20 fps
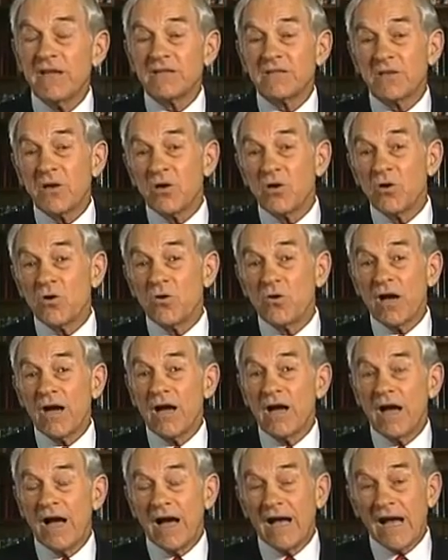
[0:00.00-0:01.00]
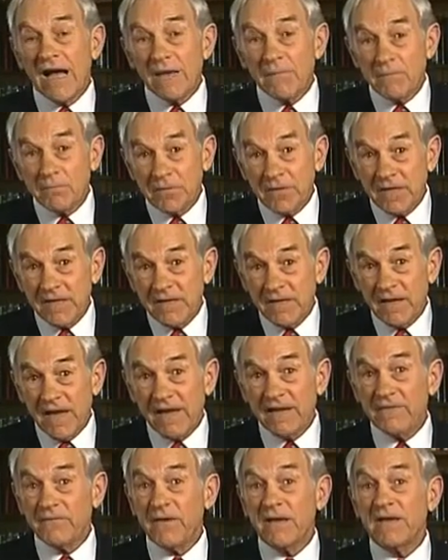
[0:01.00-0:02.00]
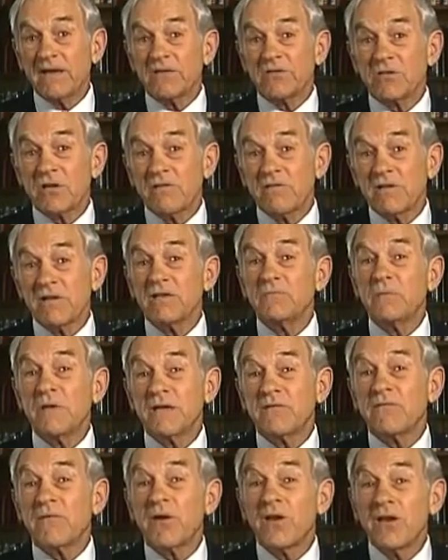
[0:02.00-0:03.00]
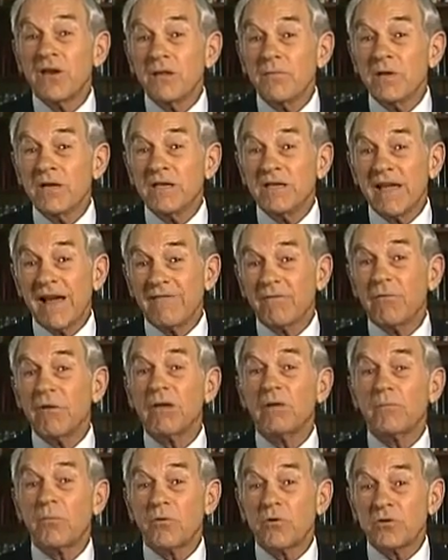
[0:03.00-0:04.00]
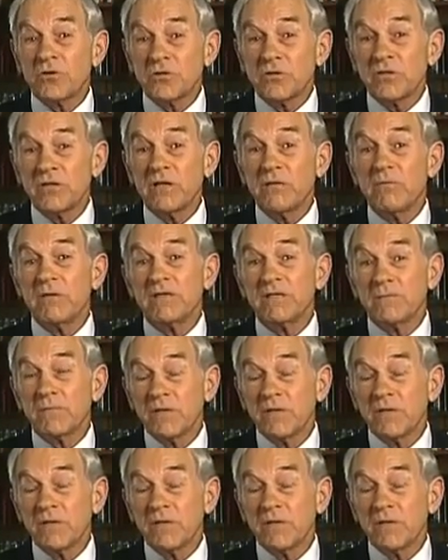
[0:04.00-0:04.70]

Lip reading: So I define conservative as being for limited government and personal liberties,